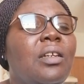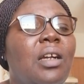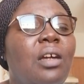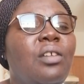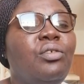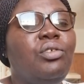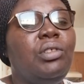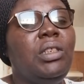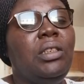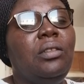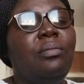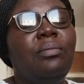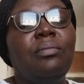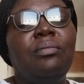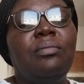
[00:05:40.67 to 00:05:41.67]
country,
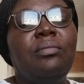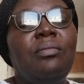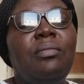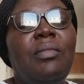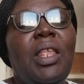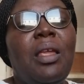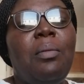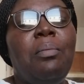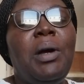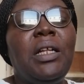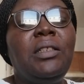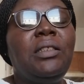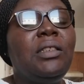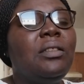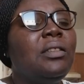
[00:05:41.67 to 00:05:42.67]

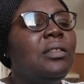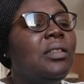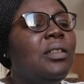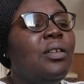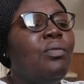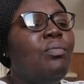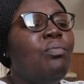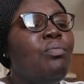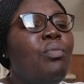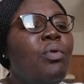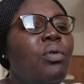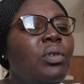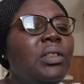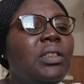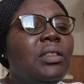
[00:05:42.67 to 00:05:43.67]
but
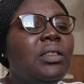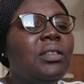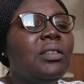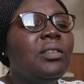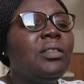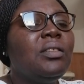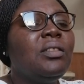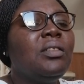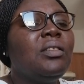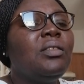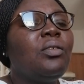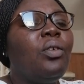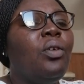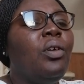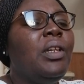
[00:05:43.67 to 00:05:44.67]
most
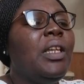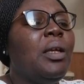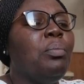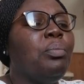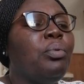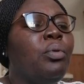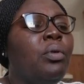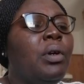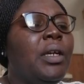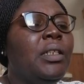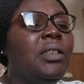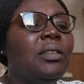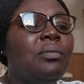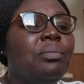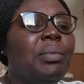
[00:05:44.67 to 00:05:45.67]

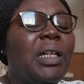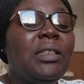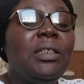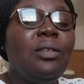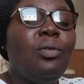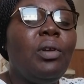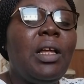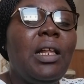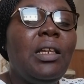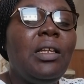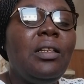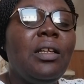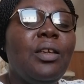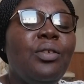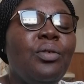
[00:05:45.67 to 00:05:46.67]
unemployed, particularly
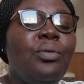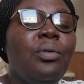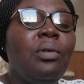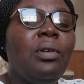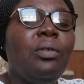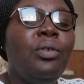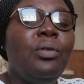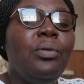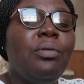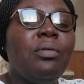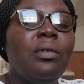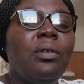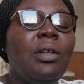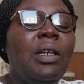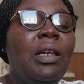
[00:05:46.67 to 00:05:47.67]
the
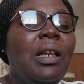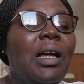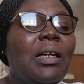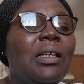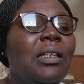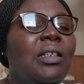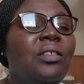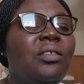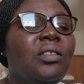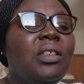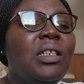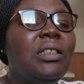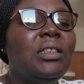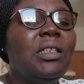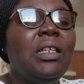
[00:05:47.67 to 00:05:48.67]
youth, lack
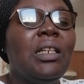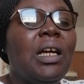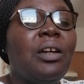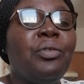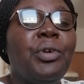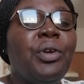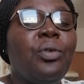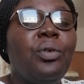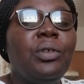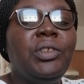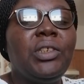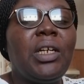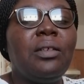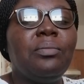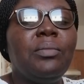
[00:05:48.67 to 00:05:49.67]
interest in
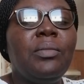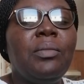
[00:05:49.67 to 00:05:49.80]
agriculture.